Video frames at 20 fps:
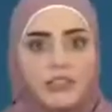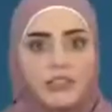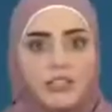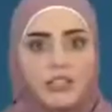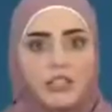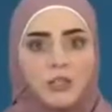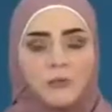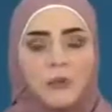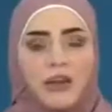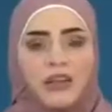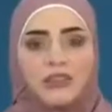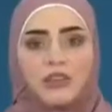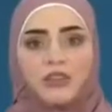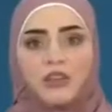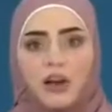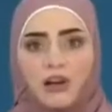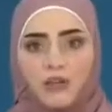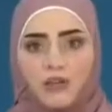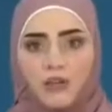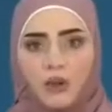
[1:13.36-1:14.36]
suspected
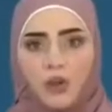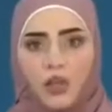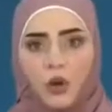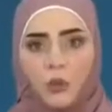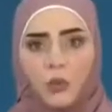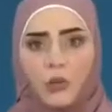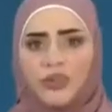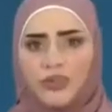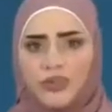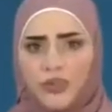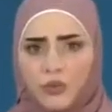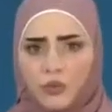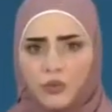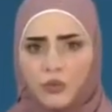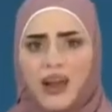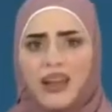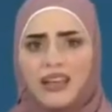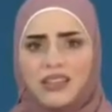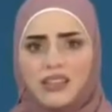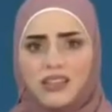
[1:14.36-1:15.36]
of, what their
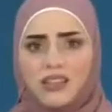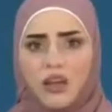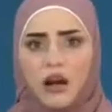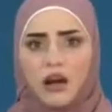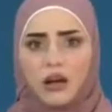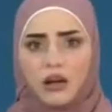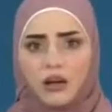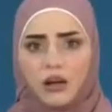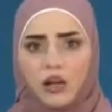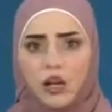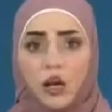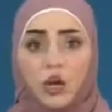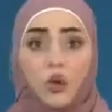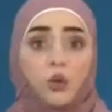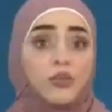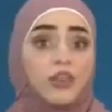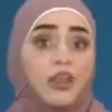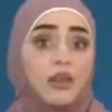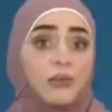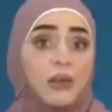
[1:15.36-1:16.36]
rights are,
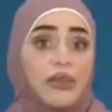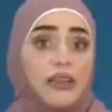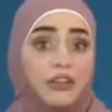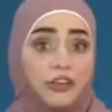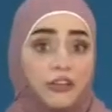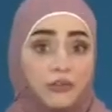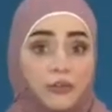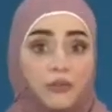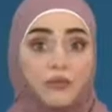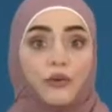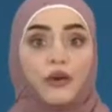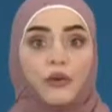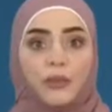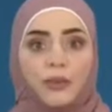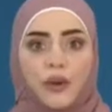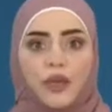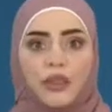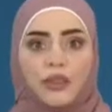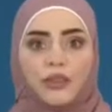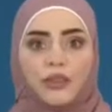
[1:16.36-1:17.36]
who they may confer with,